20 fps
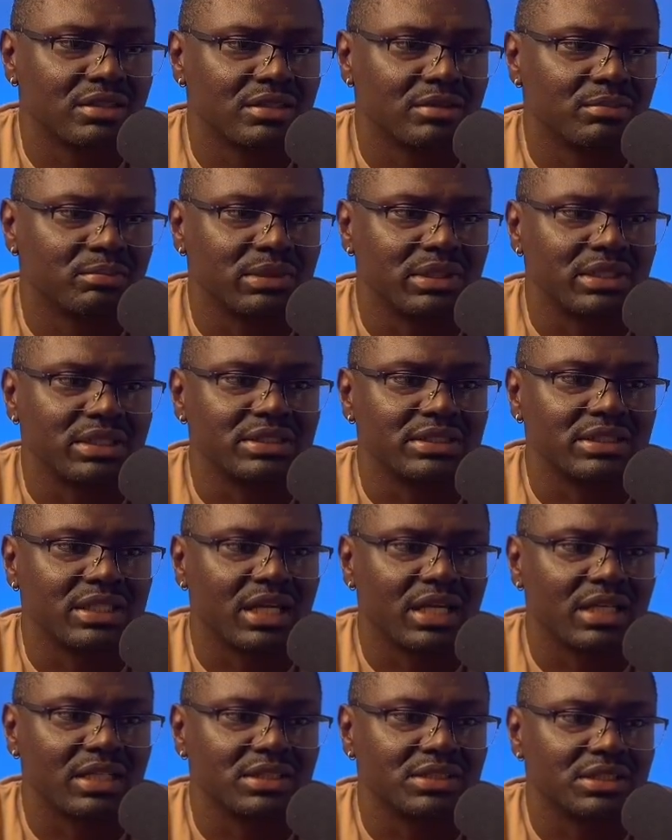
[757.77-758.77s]
Please stay
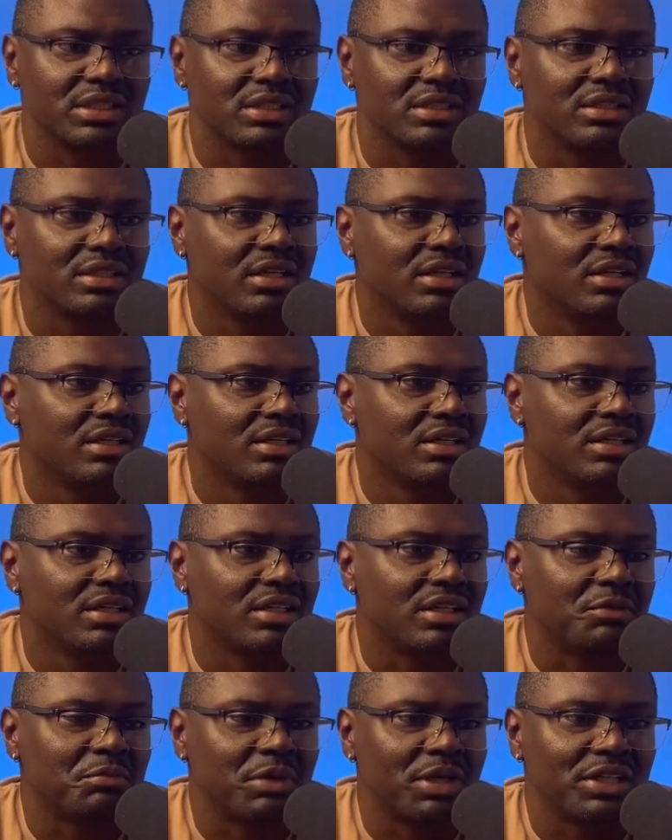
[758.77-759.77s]
out of jail.
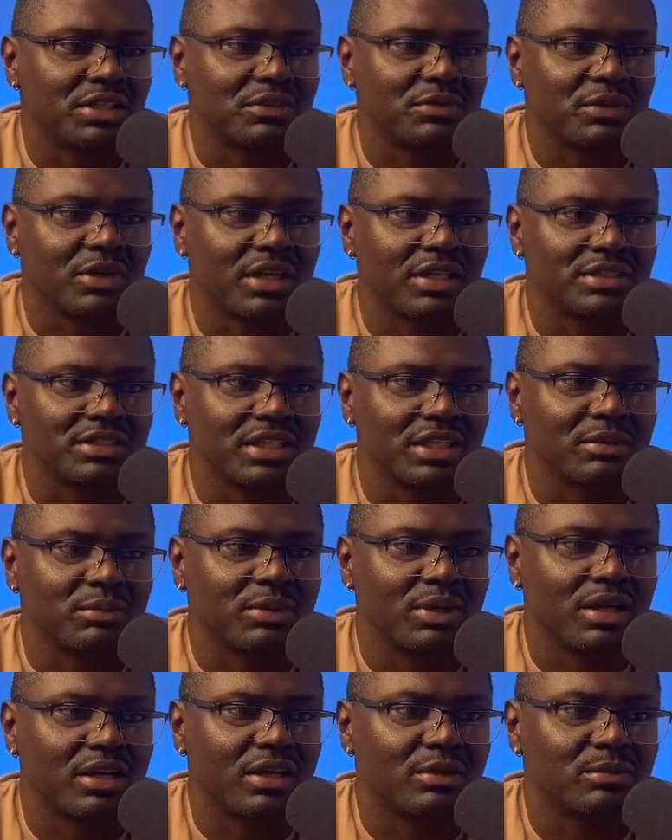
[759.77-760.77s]
Ross St.
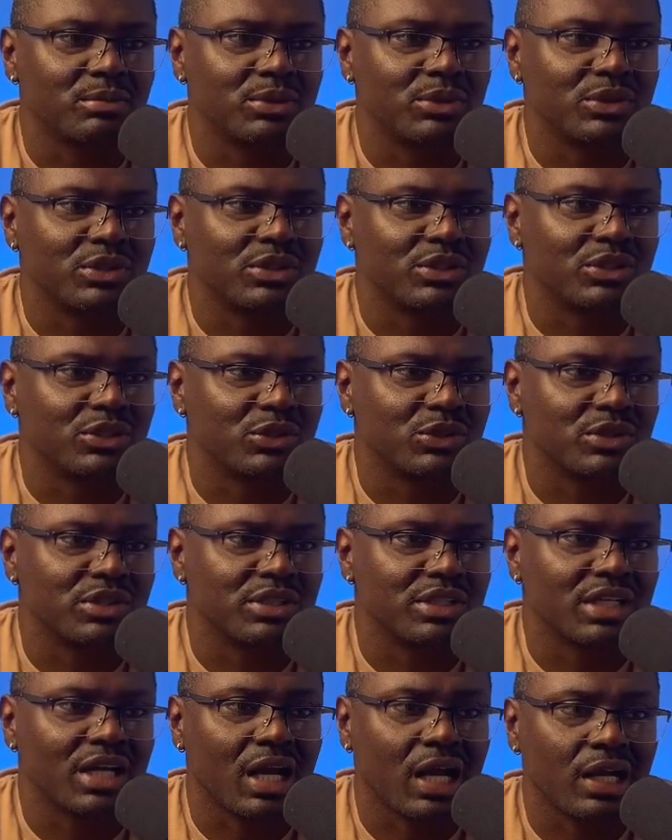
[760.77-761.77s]
Brown, Puka Nakua,
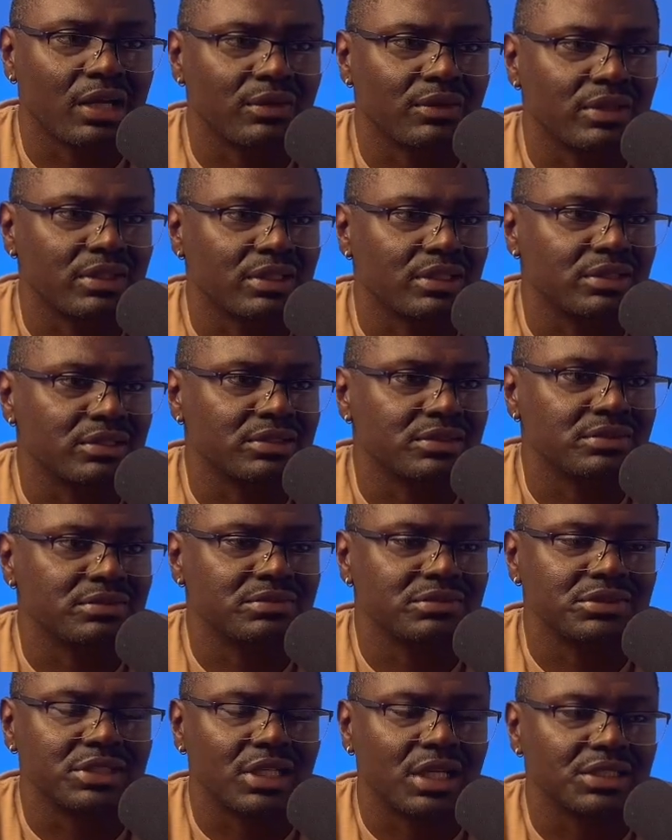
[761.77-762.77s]
Kyron,
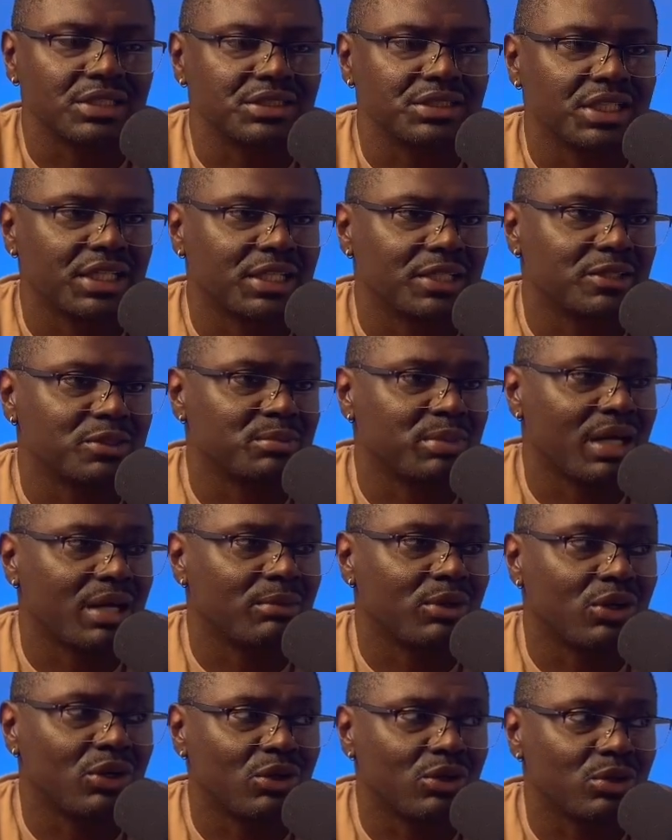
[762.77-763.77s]
Josh Jacobs, Pat
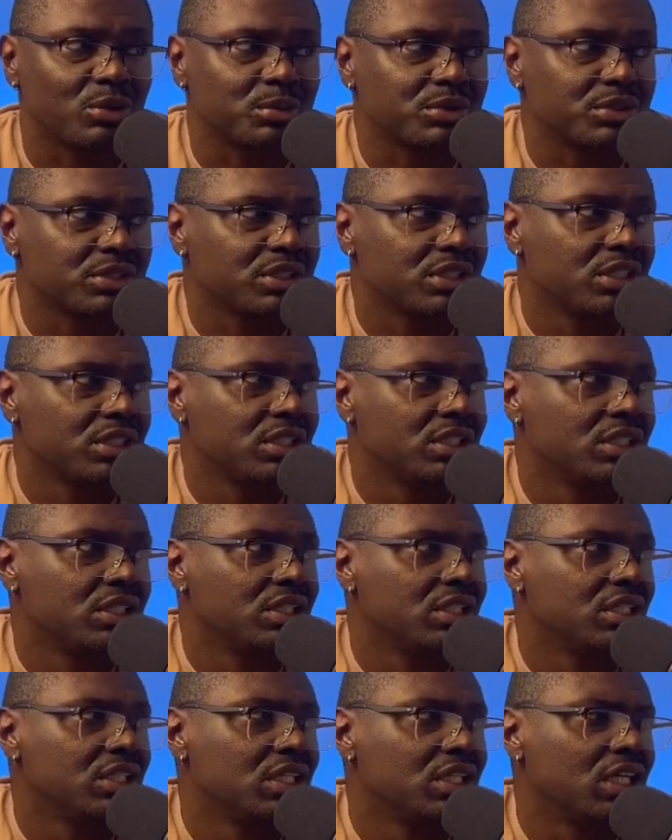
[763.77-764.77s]
Mahomes.
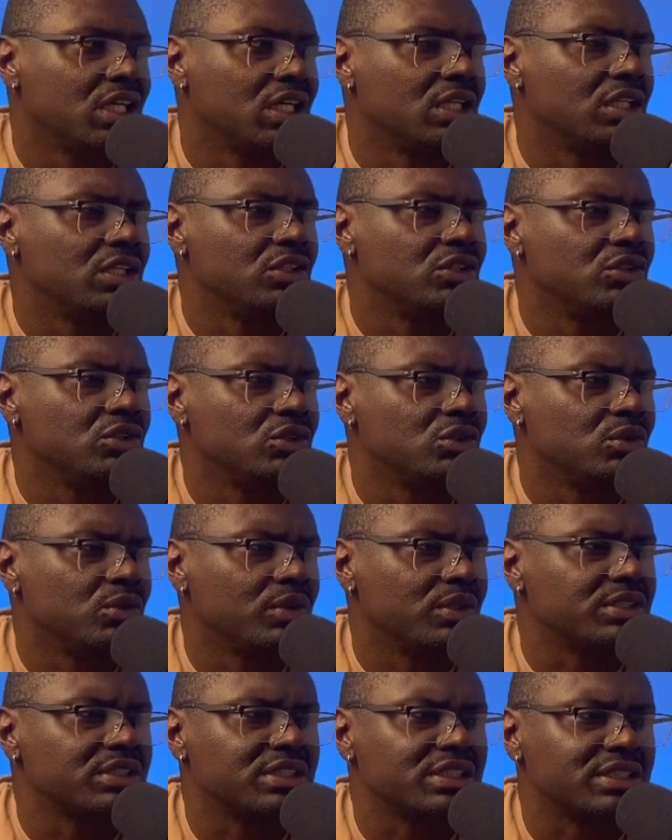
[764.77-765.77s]
Who
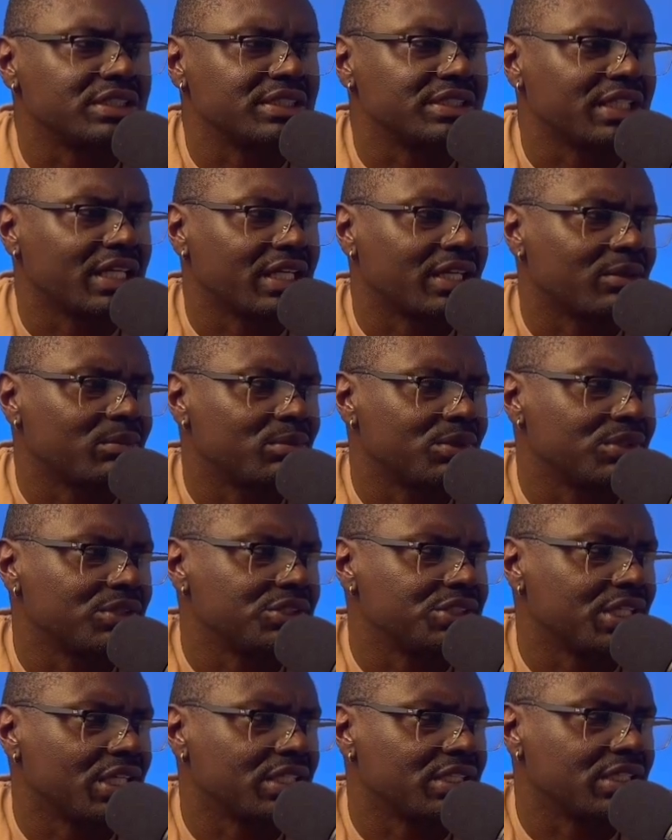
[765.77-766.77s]
was the second
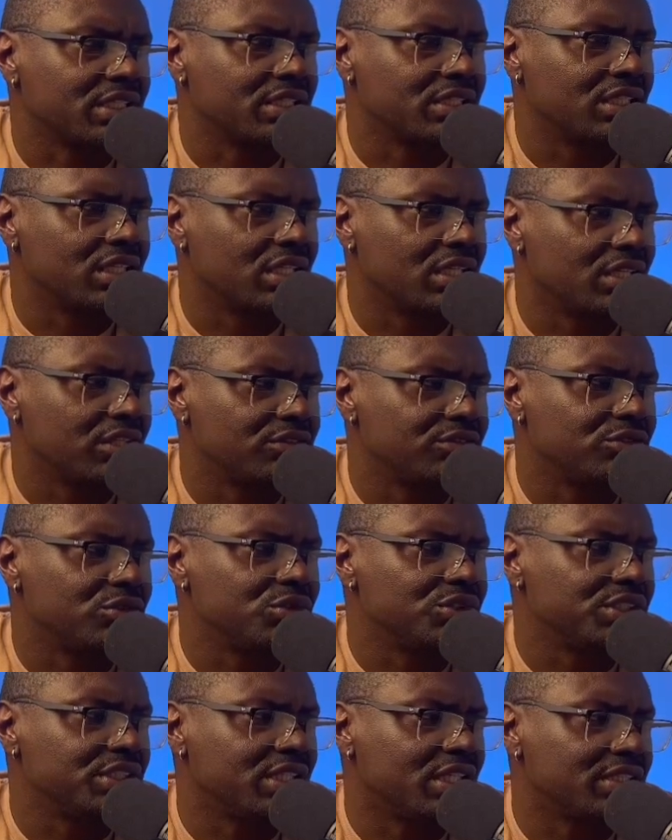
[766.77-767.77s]
projected?
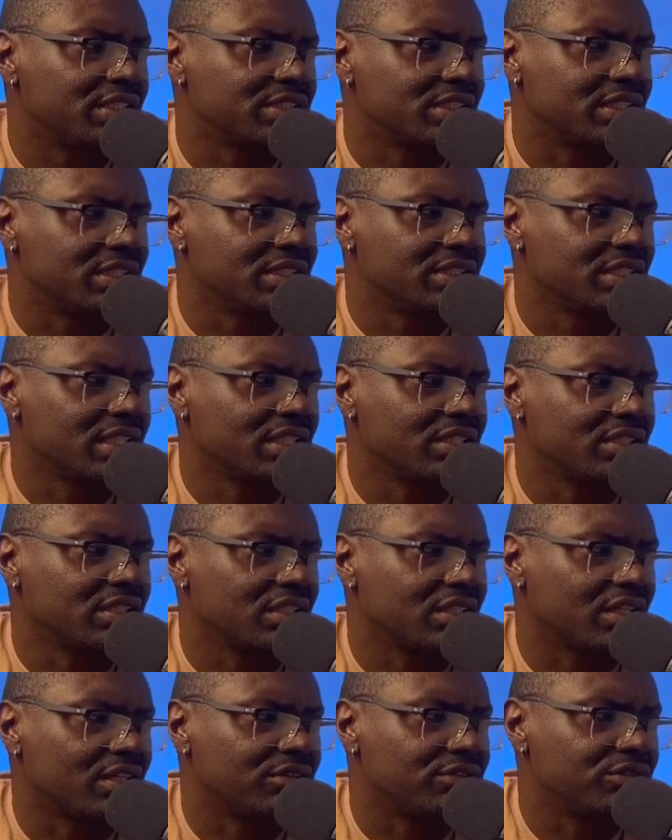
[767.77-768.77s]
Fuji Husky. Let's take a look
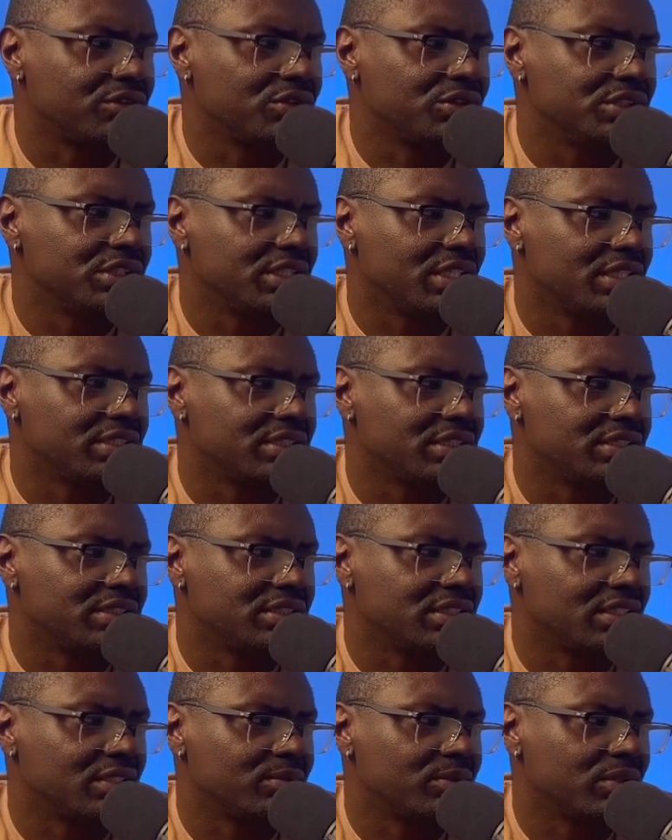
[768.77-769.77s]
at Fuji Husky's
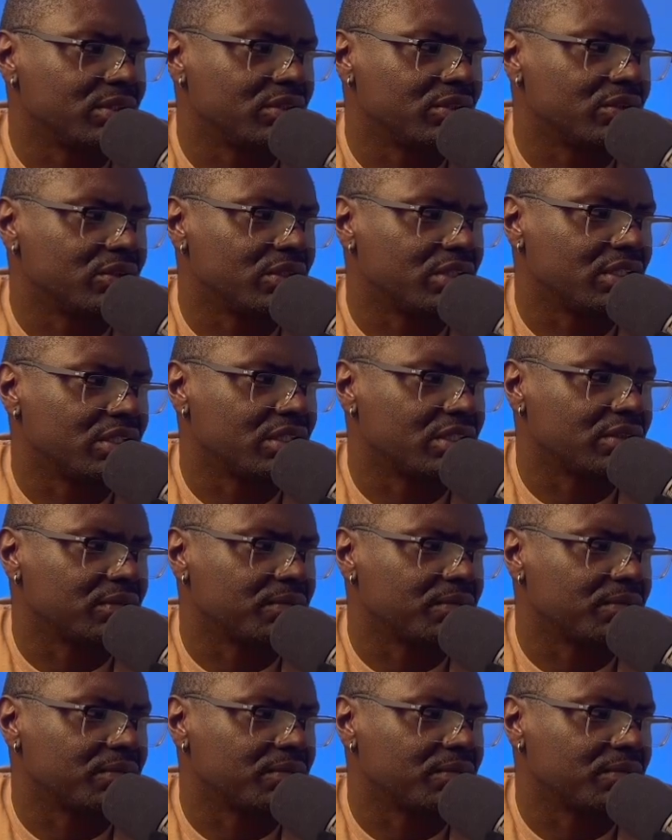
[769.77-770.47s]
team real quick.